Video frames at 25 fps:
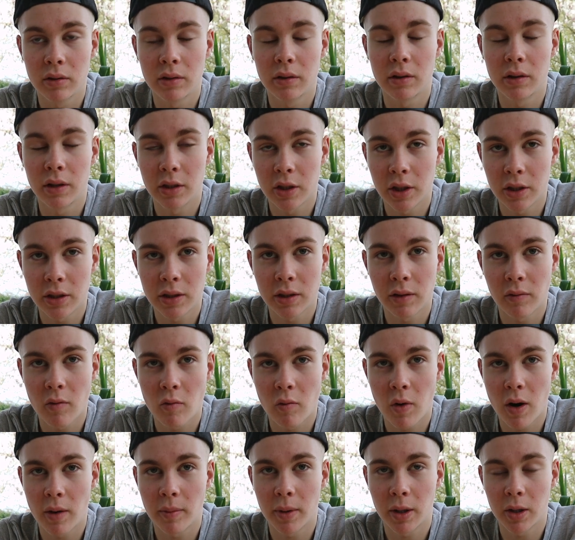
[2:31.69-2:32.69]
The chances of a
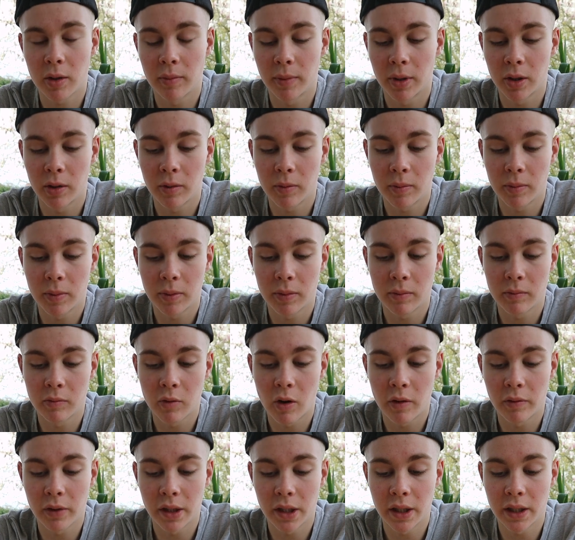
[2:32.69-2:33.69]
right back coming up
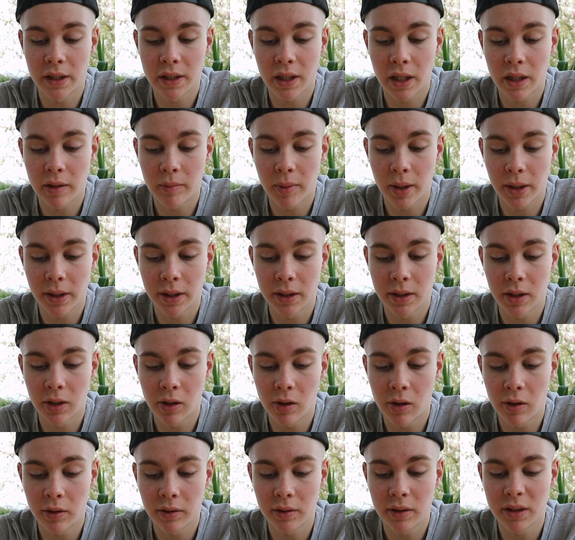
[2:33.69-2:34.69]
rather than a centre back is a
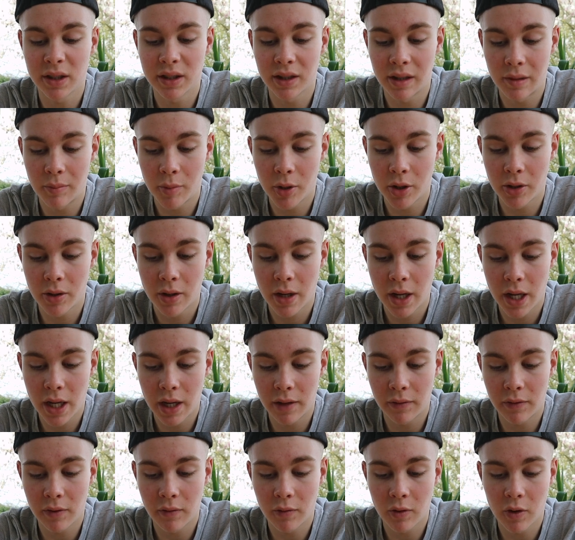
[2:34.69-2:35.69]
lot slimmer
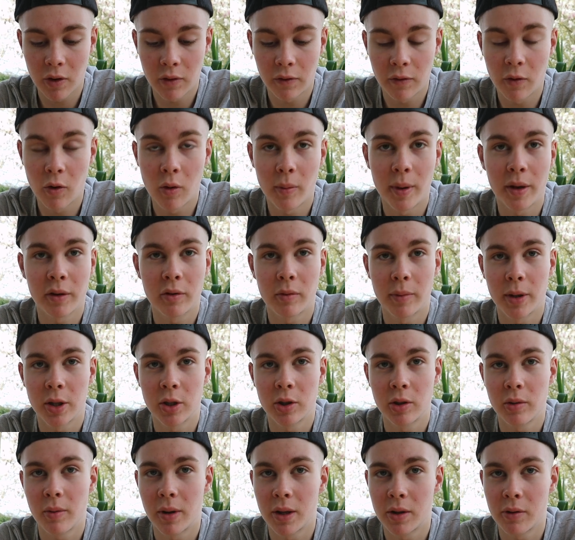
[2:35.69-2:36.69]
if you've got a four back
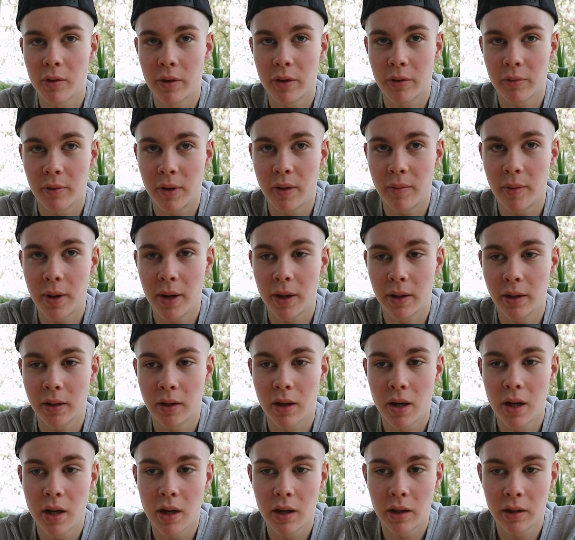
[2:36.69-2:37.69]
formation compared to a three back.
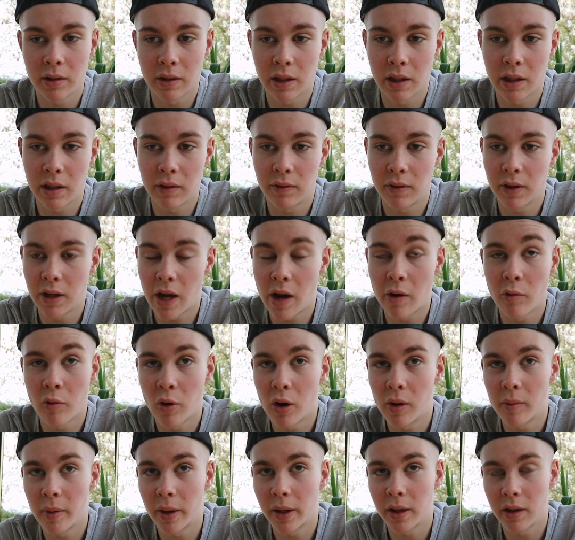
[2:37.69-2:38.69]
Because then if you get a
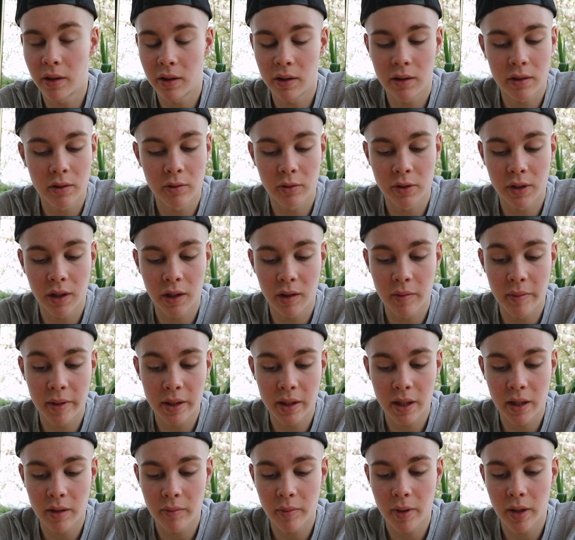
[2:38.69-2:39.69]
right back, you can still stick him at
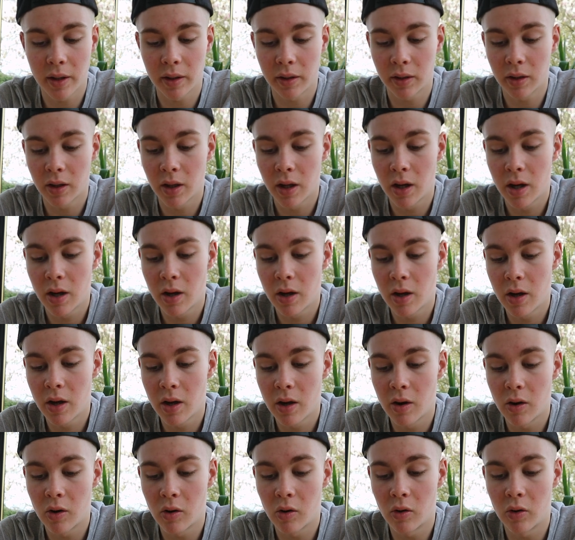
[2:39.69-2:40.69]
centre back,
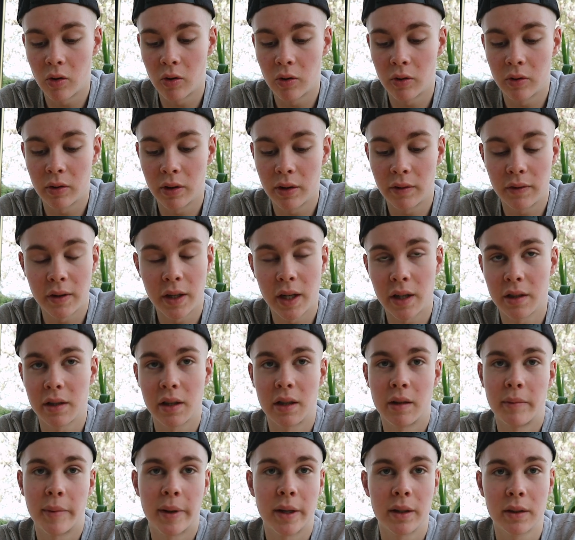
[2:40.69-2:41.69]
or if you get a
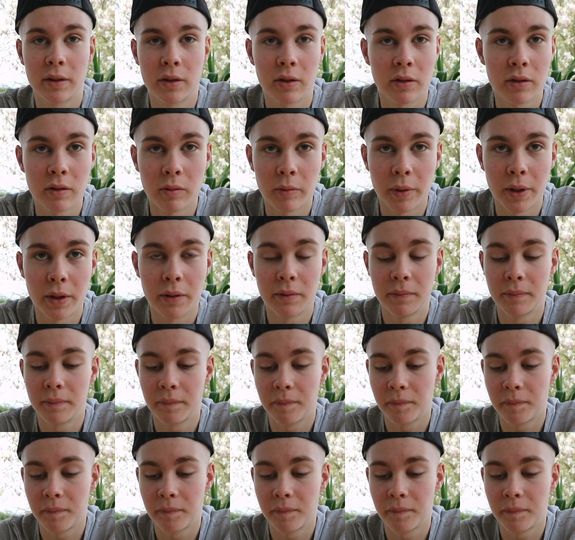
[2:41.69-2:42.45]
centre back, that's just a win.